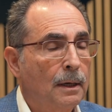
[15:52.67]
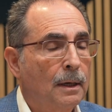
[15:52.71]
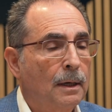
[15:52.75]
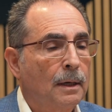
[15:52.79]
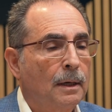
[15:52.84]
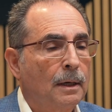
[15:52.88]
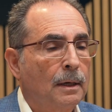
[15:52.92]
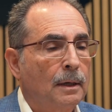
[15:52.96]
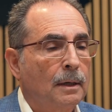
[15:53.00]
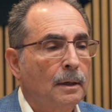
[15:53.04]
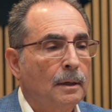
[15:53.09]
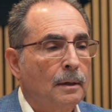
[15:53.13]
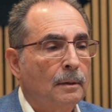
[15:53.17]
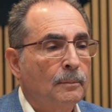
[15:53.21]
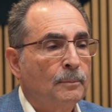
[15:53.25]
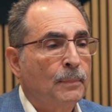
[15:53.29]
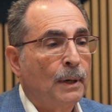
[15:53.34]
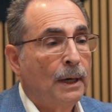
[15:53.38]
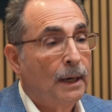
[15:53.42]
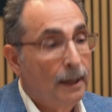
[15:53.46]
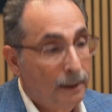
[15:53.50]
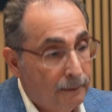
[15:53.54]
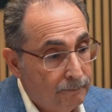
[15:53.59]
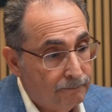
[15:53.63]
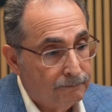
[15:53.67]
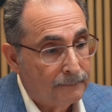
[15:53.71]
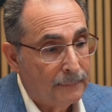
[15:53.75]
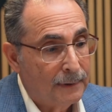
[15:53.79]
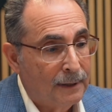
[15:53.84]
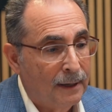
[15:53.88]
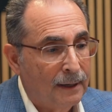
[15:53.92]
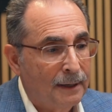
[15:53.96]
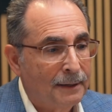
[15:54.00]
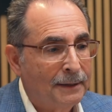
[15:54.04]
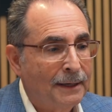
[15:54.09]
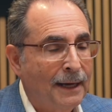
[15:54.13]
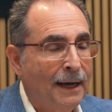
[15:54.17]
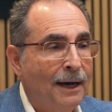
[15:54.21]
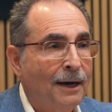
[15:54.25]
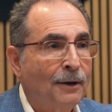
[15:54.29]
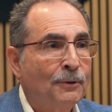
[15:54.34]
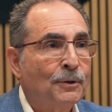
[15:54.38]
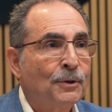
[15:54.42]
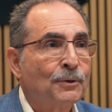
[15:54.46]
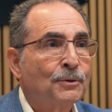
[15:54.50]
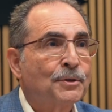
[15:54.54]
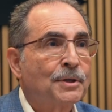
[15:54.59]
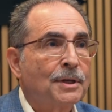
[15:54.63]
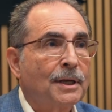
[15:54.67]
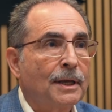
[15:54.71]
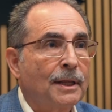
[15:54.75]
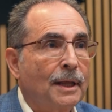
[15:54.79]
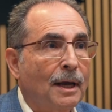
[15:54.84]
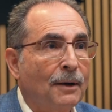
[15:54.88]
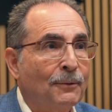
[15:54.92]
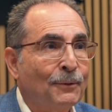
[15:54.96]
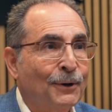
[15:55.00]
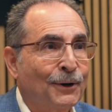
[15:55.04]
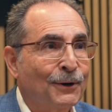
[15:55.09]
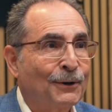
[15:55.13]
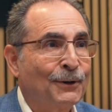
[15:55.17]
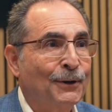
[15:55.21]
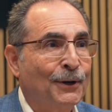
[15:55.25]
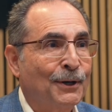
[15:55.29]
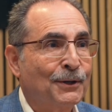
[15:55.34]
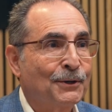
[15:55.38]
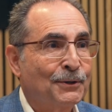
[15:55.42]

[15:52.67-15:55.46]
But now you see that we're going